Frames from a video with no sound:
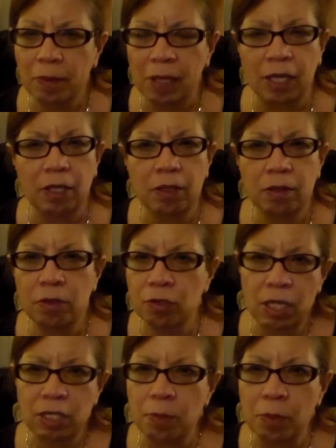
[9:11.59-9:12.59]
like,
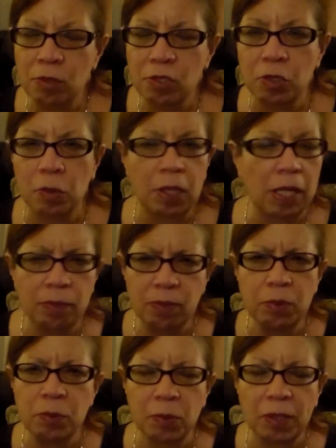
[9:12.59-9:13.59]
you're not supposed to do that. It
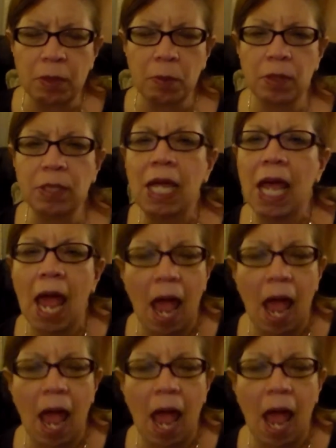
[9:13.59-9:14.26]
was really weird.